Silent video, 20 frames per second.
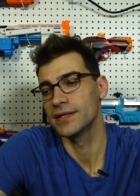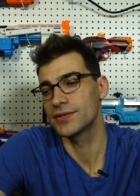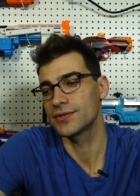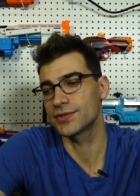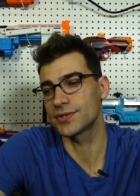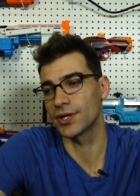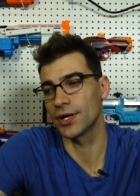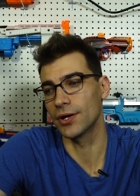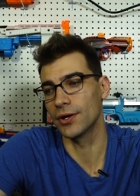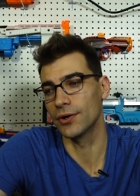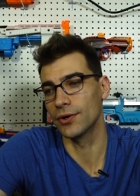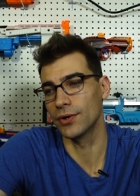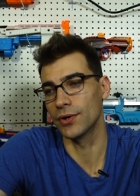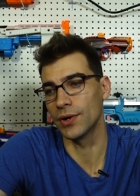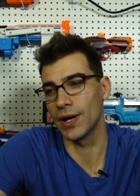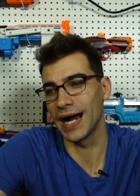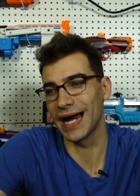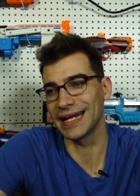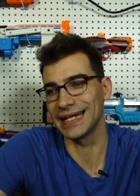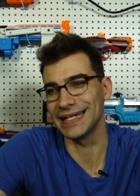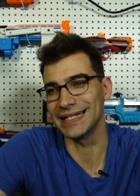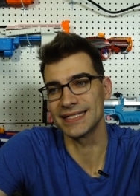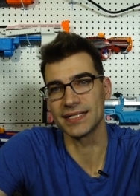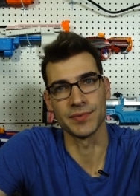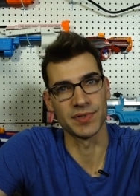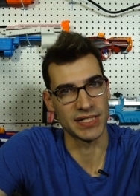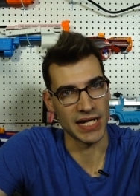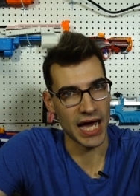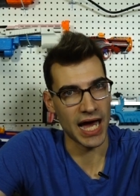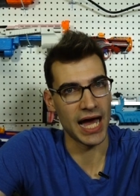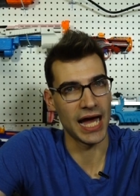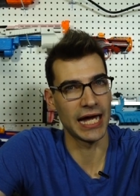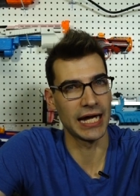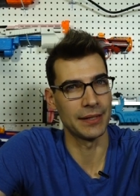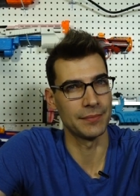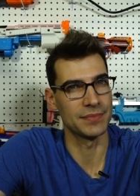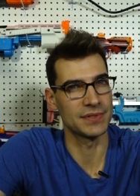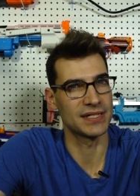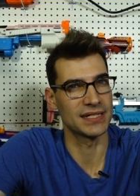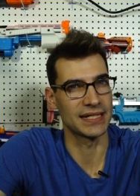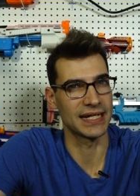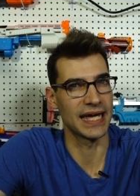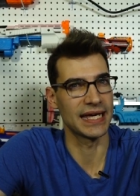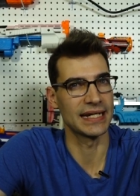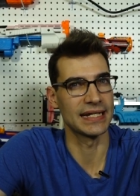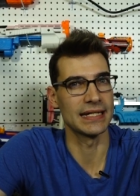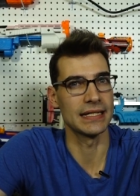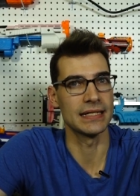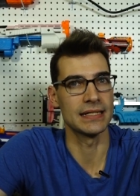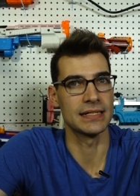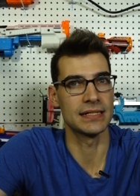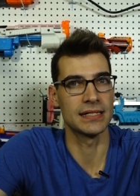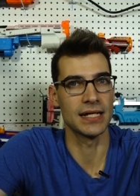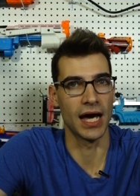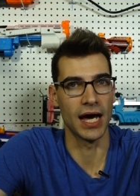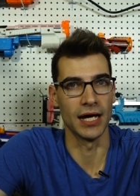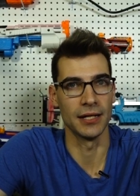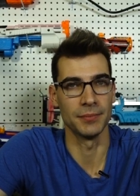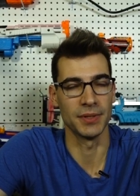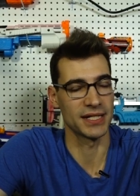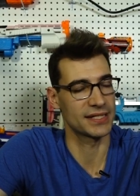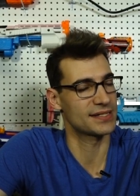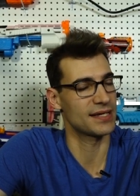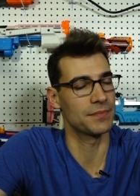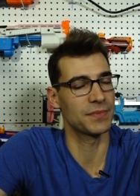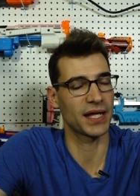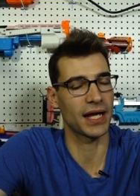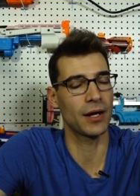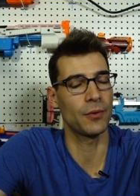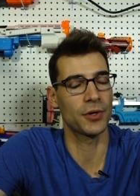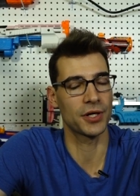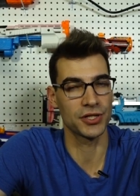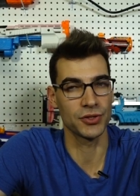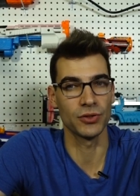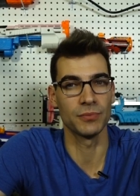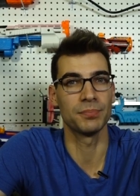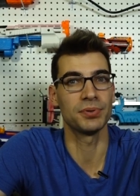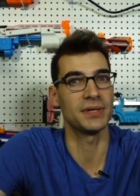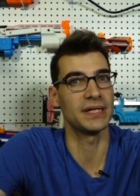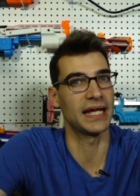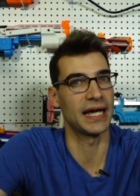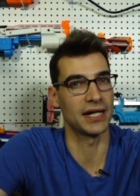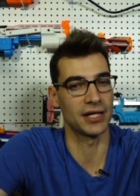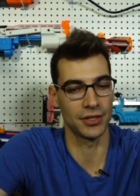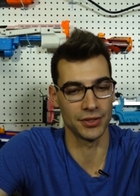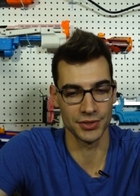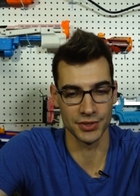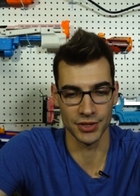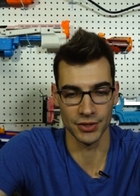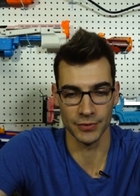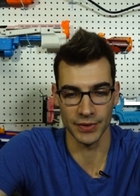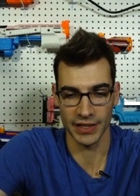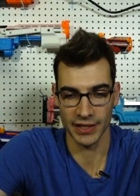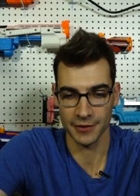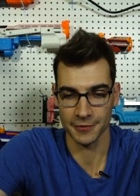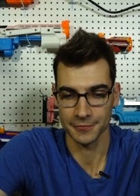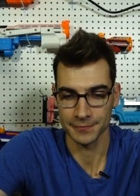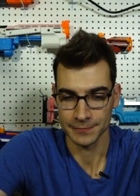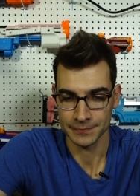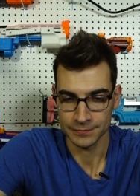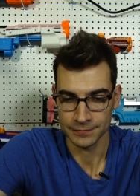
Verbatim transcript: so I need some time to get it done. But it's something I want to do and plan on doing.